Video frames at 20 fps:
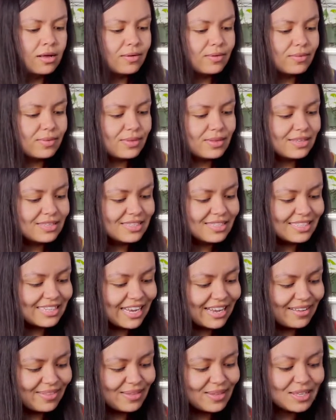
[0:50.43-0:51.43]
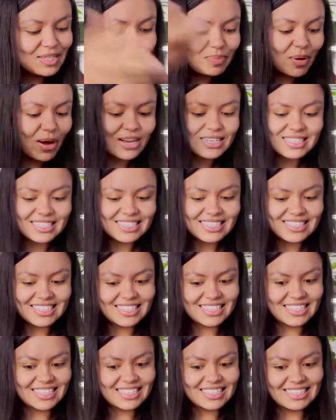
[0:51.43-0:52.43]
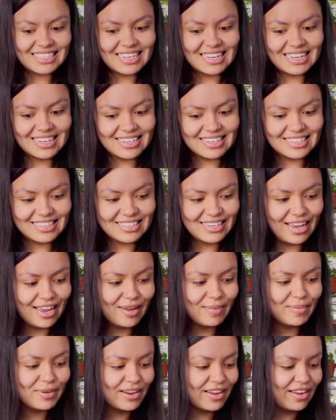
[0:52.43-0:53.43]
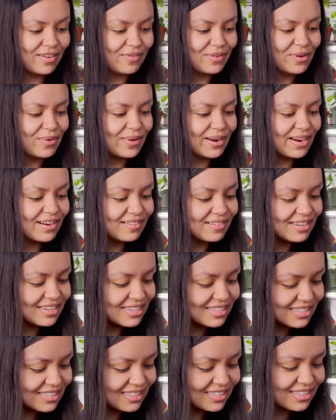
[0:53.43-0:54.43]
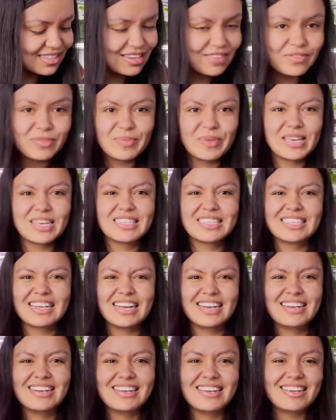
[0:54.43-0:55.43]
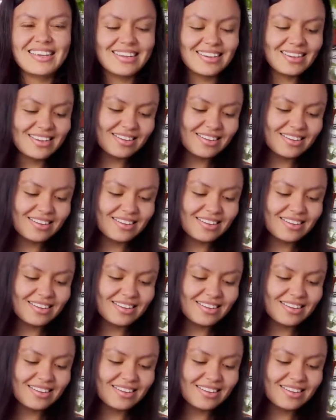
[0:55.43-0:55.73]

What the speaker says: this box is just like taped everywhere. It's giving me anxiety.